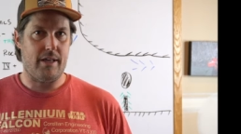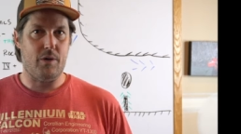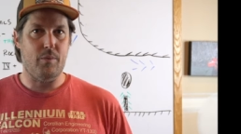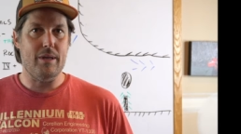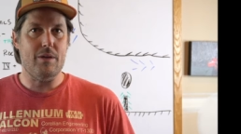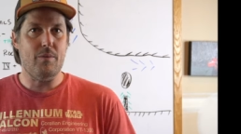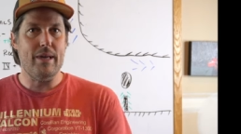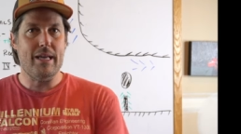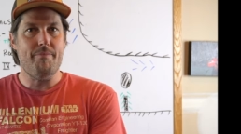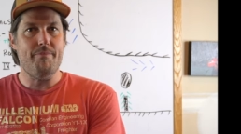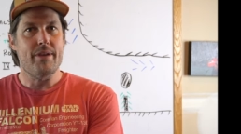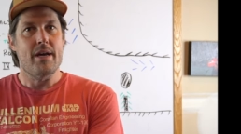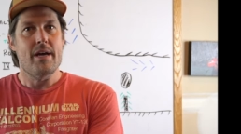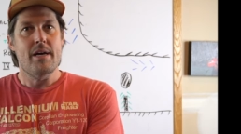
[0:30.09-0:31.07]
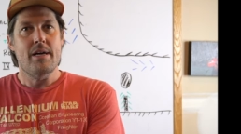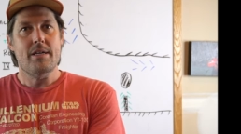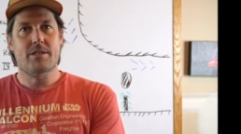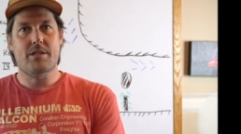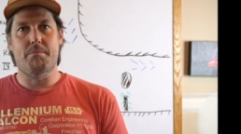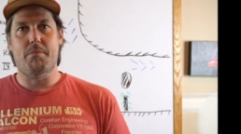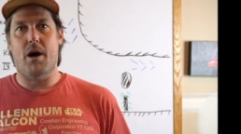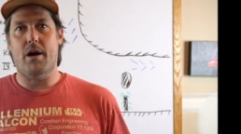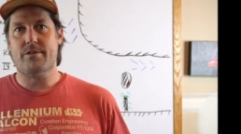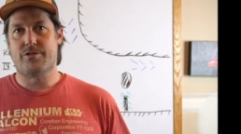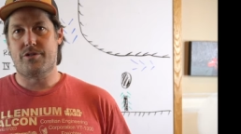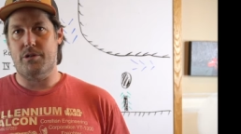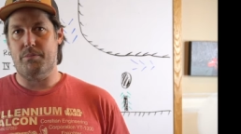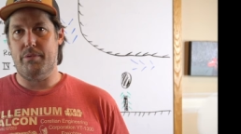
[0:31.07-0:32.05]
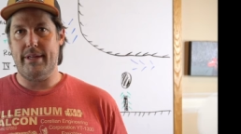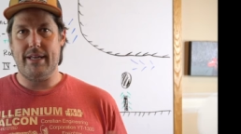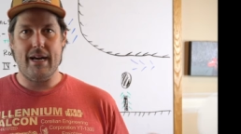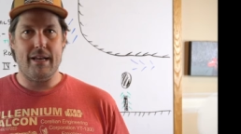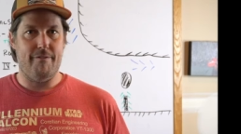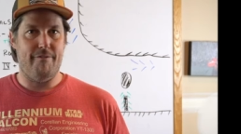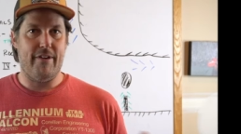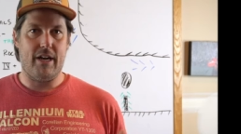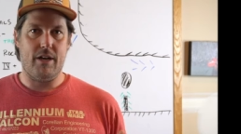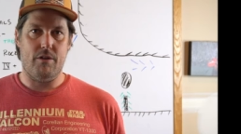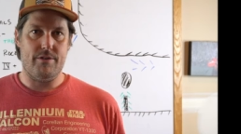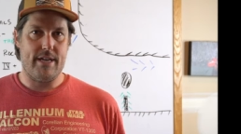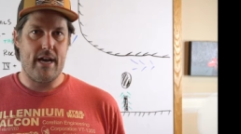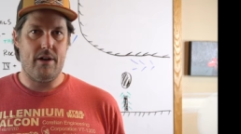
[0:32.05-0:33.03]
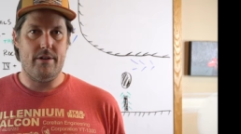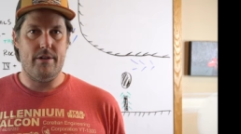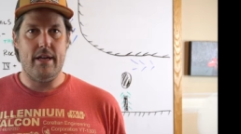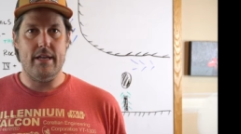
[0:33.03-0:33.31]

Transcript: Like we, we can demonstrably kind of figure those out and,